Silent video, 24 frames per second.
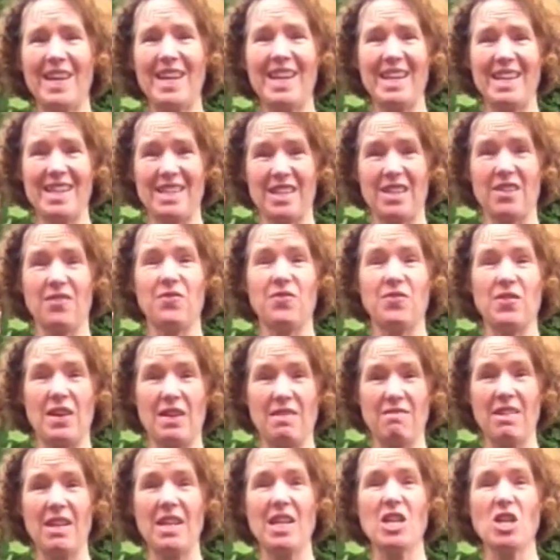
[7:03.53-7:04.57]
It's a
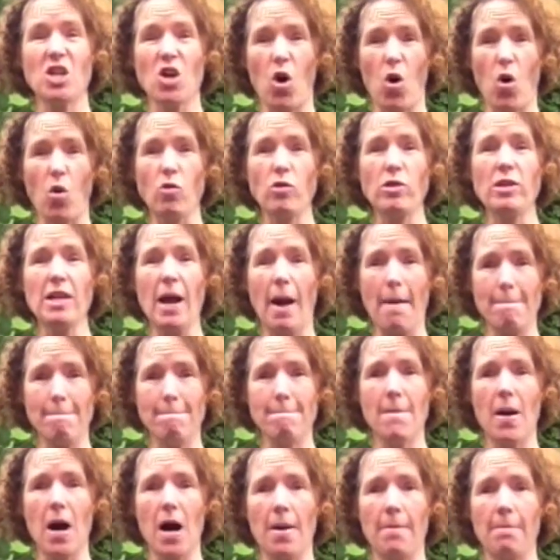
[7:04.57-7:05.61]
very long
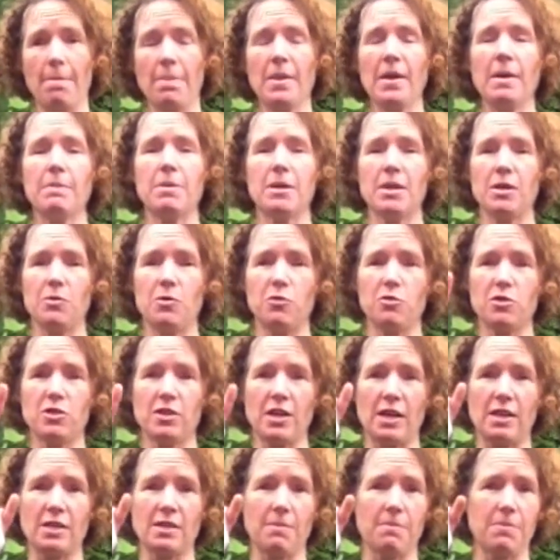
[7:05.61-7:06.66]
number, but it will
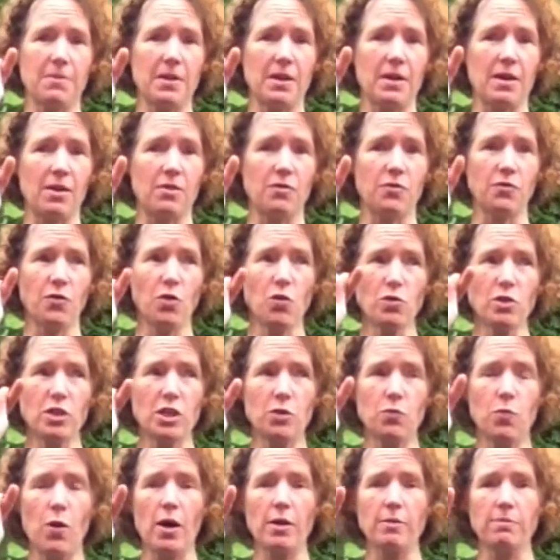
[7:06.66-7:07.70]
say something like
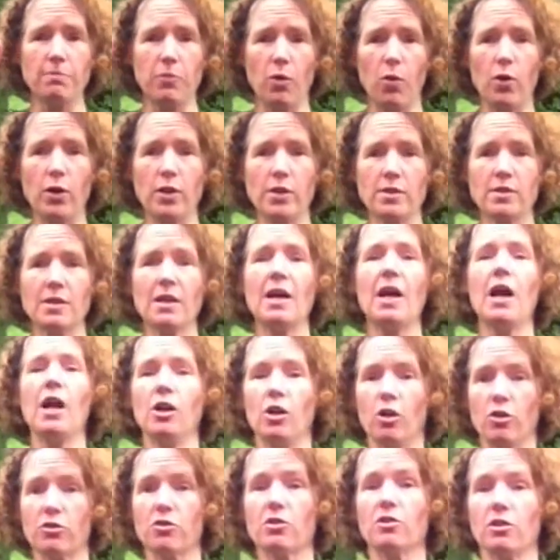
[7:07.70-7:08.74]
41 point,
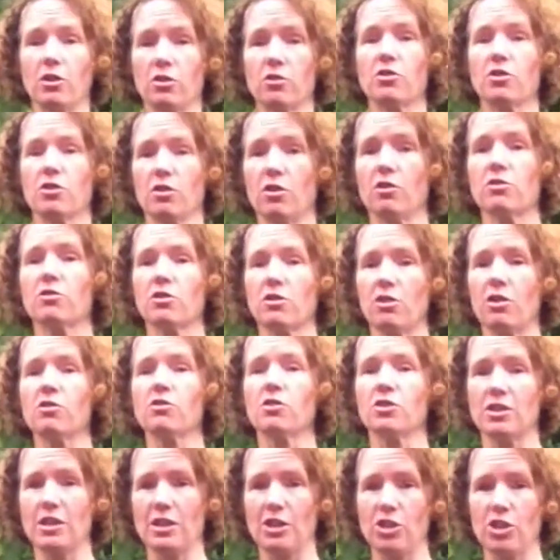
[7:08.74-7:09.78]
lots and lots and lots and lots
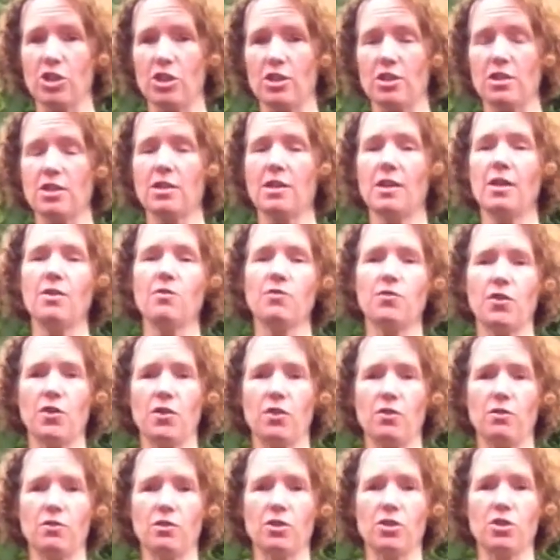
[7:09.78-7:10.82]
of digits for your
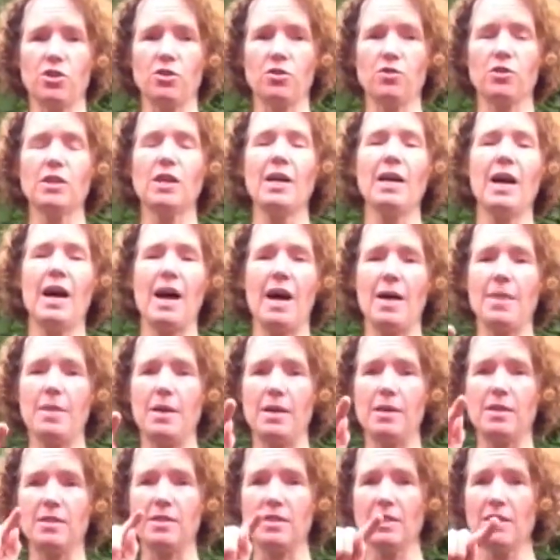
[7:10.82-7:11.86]
longitude, and
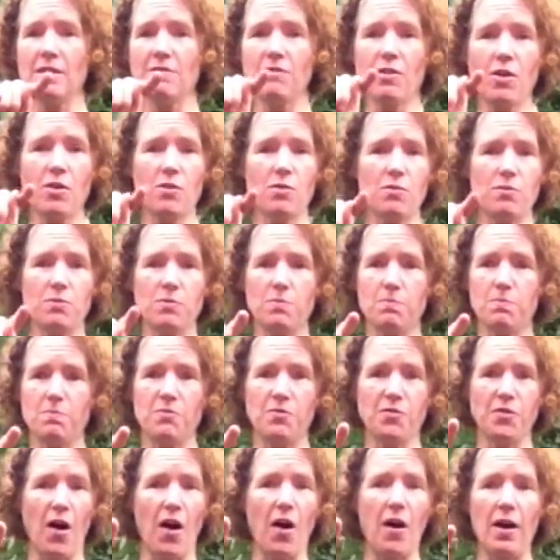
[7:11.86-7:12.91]
then
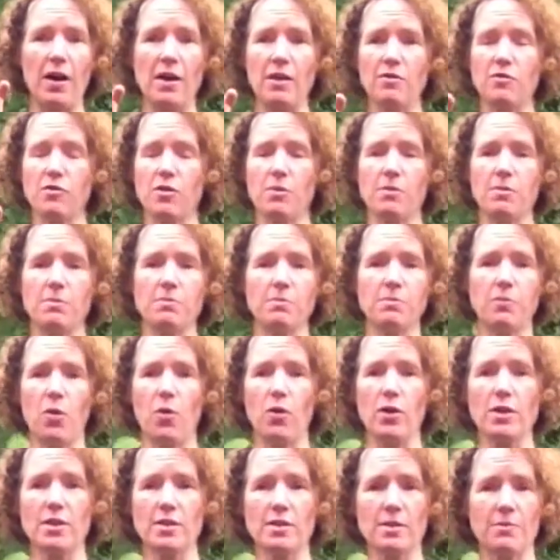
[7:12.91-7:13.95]
05
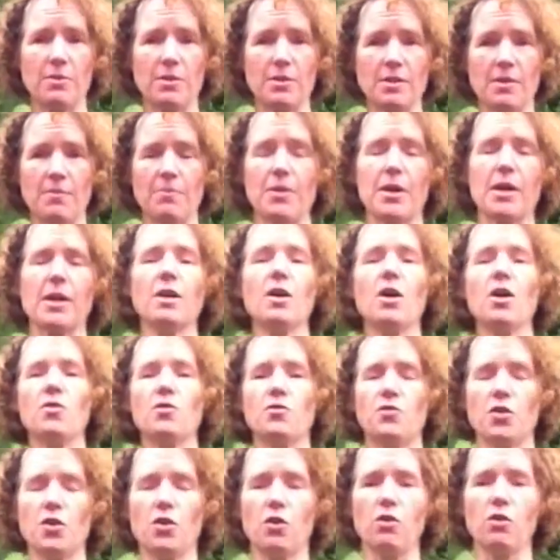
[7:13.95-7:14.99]
point something something
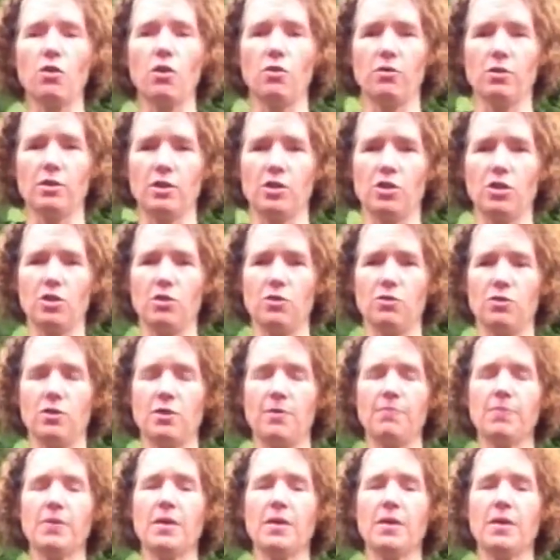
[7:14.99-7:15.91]
for your longitude.